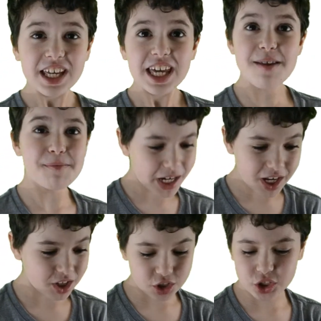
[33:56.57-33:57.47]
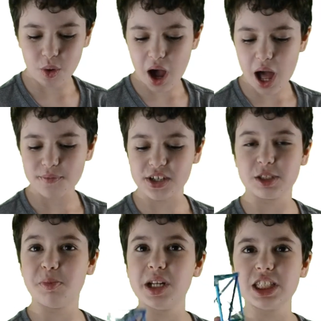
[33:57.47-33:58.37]
It might not look so obvious,
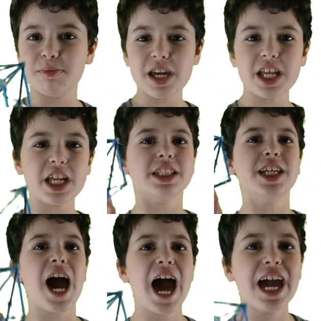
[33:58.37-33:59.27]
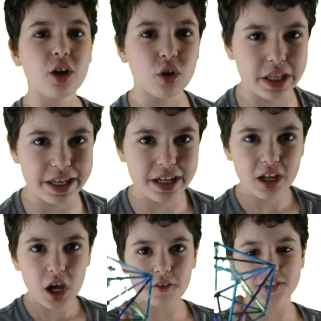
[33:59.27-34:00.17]
but it's made entirely
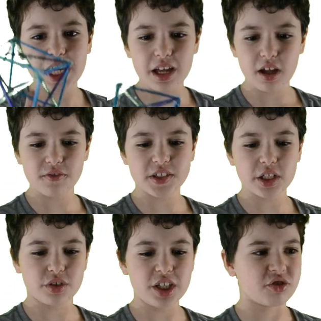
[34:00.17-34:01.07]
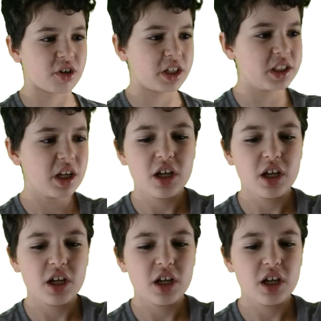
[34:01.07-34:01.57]
of, te of tetrahedrons.